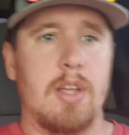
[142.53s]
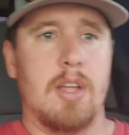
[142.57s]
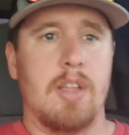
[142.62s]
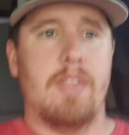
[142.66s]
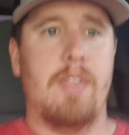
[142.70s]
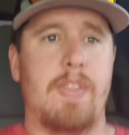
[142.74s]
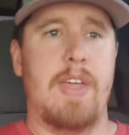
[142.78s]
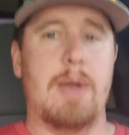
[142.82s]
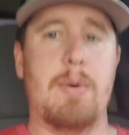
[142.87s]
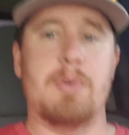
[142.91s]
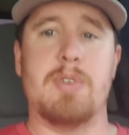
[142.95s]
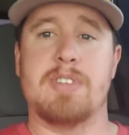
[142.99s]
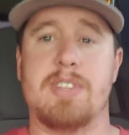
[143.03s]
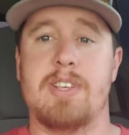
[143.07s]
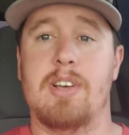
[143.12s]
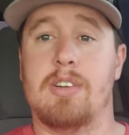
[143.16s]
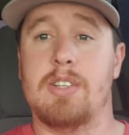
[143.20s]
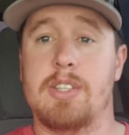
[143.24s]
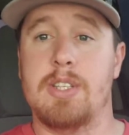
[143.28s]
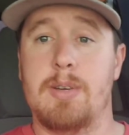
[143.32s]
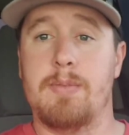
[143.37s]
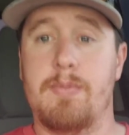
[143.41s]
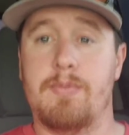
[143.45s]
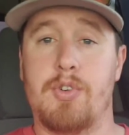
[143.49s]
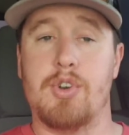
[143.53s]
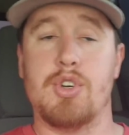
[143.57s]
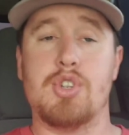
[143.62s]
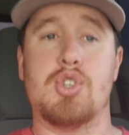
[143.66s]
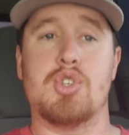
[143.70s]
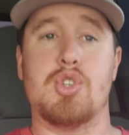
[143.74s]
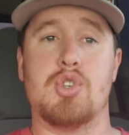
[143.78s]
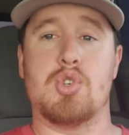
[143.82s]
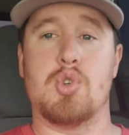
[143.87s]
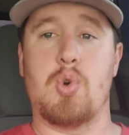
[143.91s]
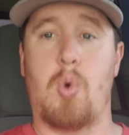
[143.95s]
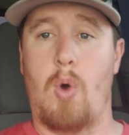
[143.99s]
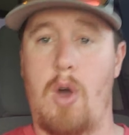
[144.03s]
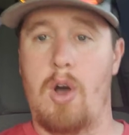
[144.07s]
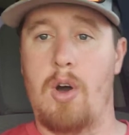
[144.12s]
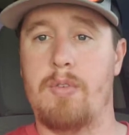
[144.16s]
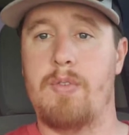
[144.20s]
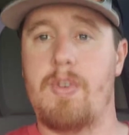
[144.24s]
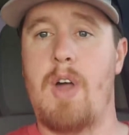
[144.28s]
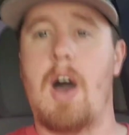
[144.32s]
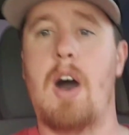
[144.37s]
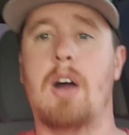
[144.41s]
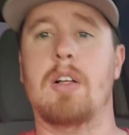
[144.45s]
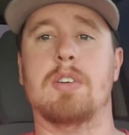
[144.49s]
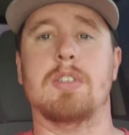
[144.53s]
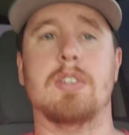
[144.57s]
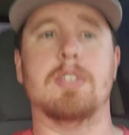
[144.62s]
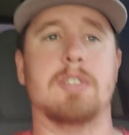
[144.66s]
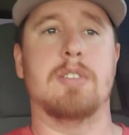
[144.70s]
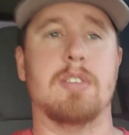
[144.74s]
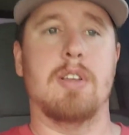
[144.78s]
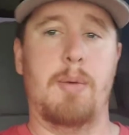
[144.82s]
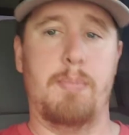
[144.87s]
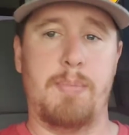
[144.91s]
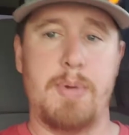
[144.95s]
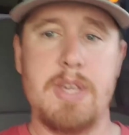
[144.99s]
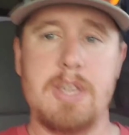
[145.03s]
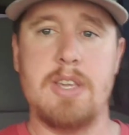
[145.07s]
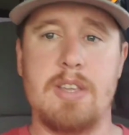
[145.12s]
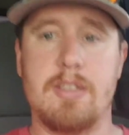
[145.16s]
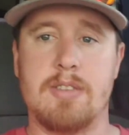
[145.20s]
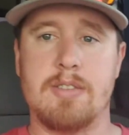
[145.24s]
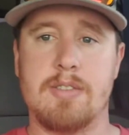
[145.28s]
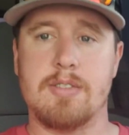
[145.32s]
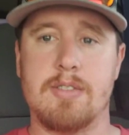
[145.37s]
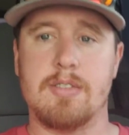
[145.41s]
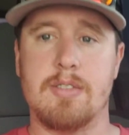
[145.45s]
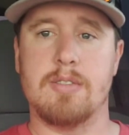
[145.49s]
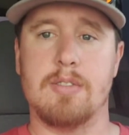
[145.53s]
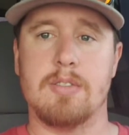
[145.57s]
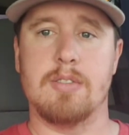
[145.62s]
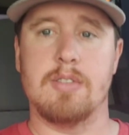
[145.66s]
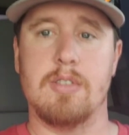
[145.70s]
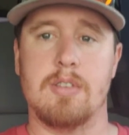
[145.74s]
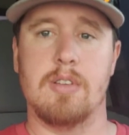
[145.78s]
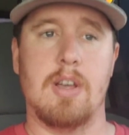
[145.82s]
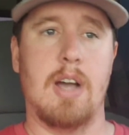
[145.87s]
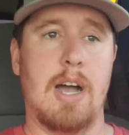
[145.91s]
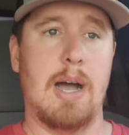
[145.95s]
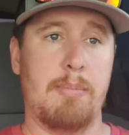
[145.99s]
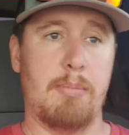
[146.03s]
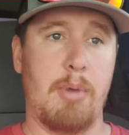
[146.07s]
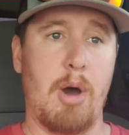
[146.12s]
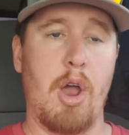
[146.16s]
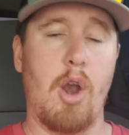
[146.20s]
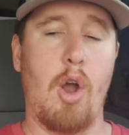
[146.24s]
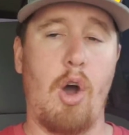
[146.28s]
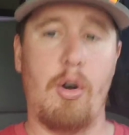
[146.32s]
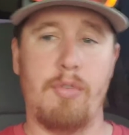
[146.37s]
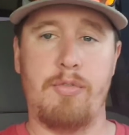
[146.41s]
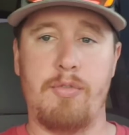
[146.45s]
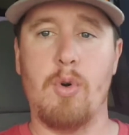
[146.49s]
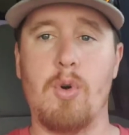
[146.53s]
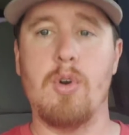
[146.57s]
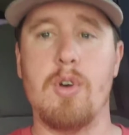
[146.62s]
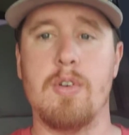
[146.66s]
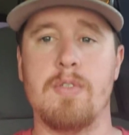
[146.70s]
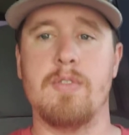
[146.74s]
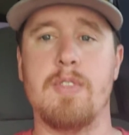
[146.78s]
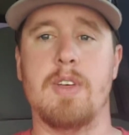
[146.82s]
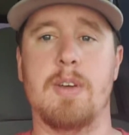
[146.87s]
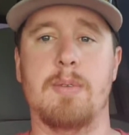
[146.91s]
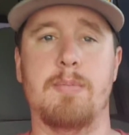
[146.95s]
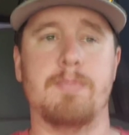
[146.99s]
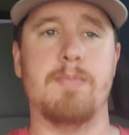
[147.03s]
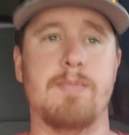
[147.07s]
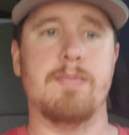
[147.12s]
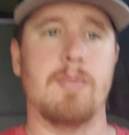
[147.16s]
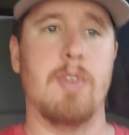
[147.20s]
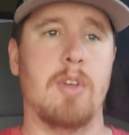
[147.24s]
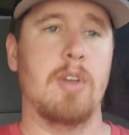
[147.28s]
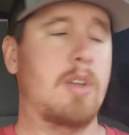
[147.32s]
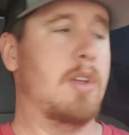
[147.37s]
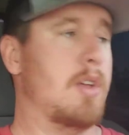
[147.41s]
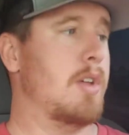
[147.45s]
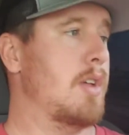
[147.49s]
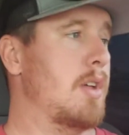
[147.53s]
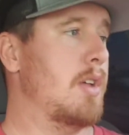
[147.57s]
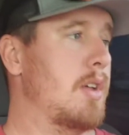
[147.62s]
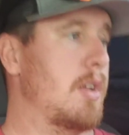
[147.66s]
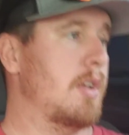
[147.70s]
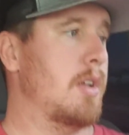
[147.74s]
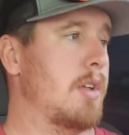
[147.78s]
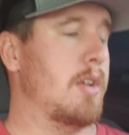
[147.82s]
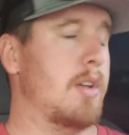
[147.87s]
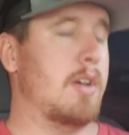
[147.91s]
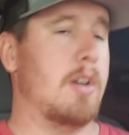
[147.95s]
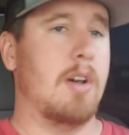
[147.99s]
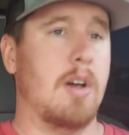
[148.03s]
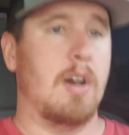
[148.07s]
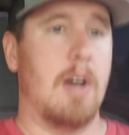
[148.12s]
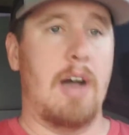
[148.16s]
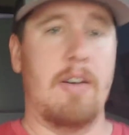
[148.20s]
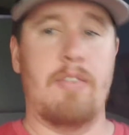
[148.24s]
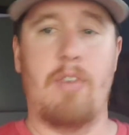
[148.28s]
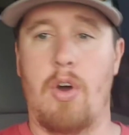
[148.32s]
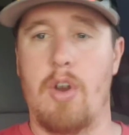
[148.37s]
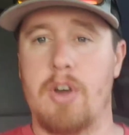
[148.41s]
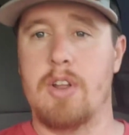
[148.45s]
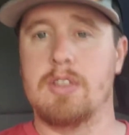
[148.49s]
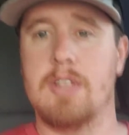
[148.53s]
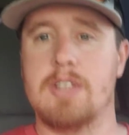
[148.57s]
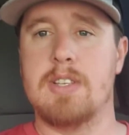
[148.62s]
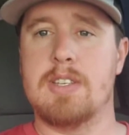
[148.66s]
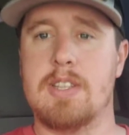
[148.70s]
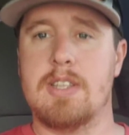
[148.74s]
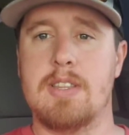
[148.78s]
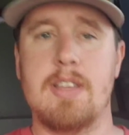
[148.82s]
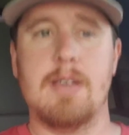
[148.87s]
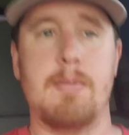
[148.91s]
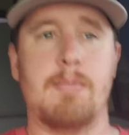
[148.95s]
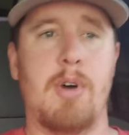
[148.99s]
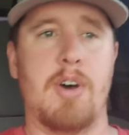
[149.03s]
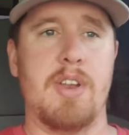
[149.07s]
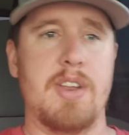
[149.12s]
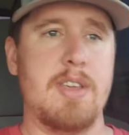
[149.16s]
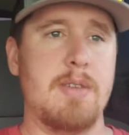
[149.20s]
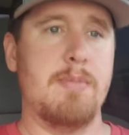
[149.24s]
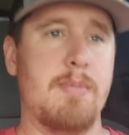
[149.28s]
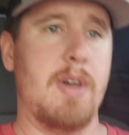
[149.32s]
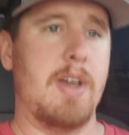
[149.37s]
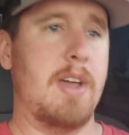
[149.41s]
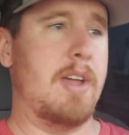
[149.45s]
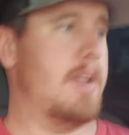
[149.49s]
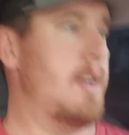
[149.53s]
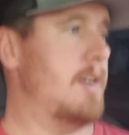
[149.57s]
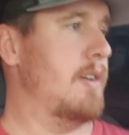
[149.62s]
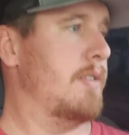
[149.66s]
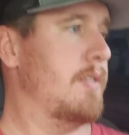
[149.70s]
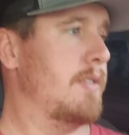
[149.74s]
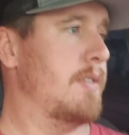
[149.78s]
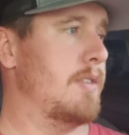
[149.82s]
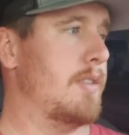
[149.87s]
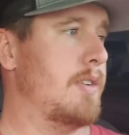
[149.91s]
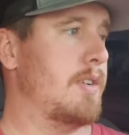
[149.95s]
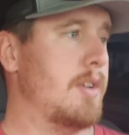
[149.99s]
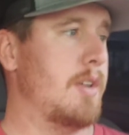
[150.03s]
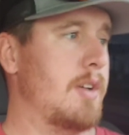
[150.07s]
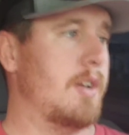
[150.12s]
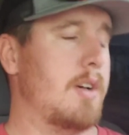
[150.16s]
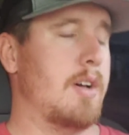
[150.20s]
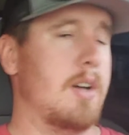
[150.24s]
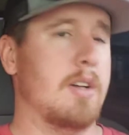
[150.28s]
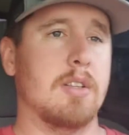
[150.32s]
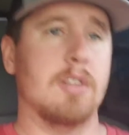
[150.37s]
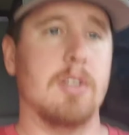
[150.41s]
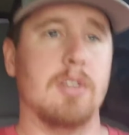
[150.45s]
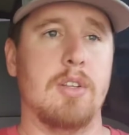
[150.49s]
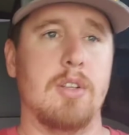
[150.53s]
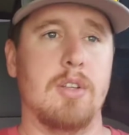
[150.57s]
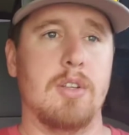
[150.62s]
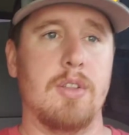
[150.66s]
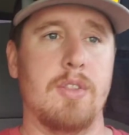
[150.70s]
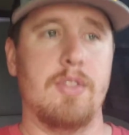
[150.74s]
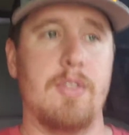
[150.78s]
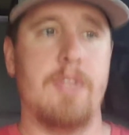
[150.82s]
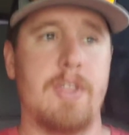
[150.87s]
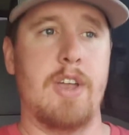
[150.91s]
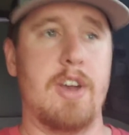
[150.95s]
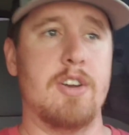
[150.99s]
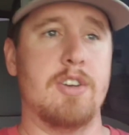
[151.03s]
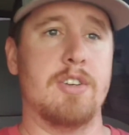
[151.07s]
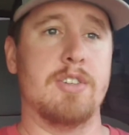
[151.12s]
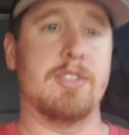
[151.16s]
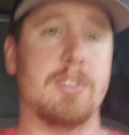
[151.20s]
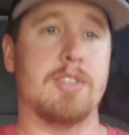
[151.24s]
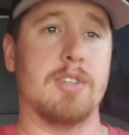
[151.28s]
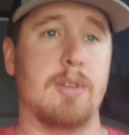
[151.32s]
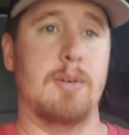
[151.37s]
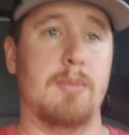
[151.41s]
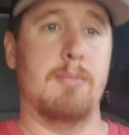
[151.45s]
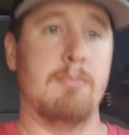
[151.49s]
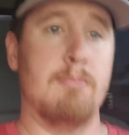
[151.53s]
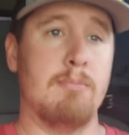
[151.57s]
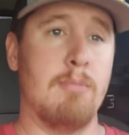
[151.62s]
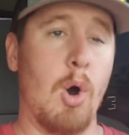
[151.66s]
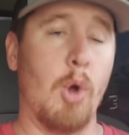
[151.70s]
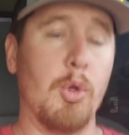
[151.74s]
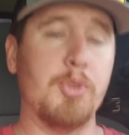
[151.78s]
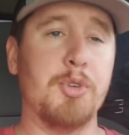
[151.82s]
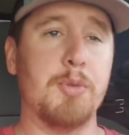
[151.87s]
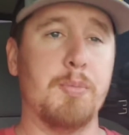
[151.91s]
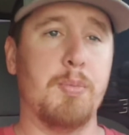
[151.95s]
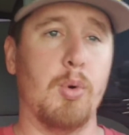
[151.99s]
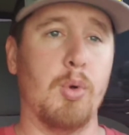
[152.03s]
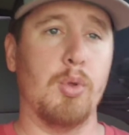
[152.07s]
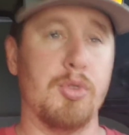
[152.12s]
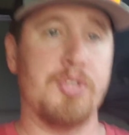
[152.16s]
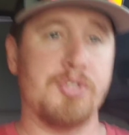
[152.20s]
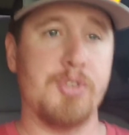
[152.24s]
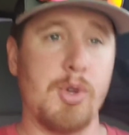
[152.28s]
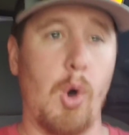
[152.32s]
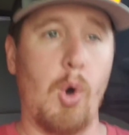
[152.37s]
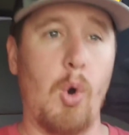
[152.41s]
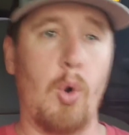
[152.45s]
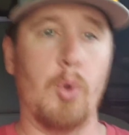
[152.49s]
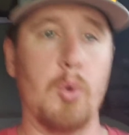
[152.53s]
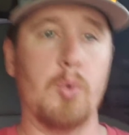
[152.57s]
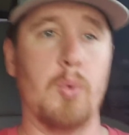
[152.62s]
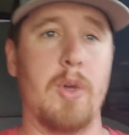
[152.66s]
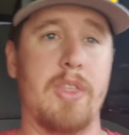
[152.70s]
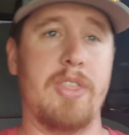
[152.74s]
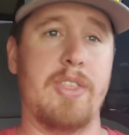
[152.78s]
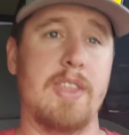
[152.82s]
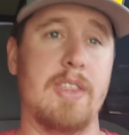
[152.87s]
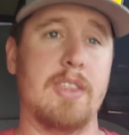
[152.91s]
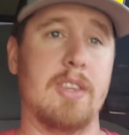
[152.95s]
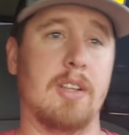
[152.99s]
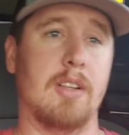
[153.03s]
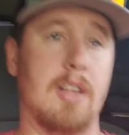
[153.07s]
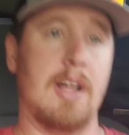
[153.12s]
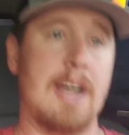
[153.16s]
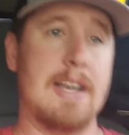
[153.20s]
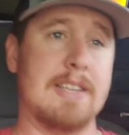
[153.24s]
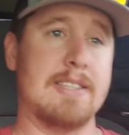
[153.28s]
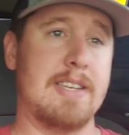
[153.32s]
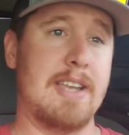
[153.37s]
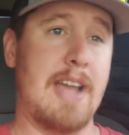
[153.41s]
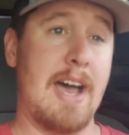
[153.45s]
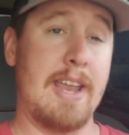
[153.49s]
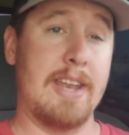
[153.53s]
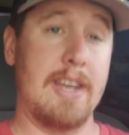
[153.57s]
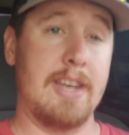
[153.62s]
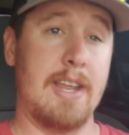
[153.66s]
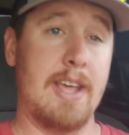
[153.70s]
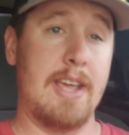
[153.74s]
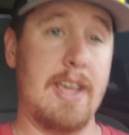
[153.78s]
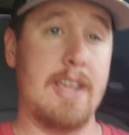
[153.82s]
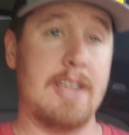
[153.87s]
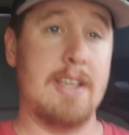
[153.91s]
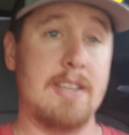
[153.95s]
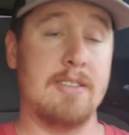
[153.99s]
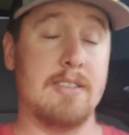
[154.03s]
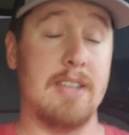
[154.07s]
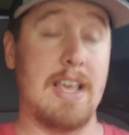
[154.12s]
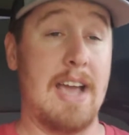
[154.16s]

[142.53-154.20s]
They were selling them for $12 a piece. I bought all 4 of them. I've already listed them on eBay. There's multiple sold within the last 90 days.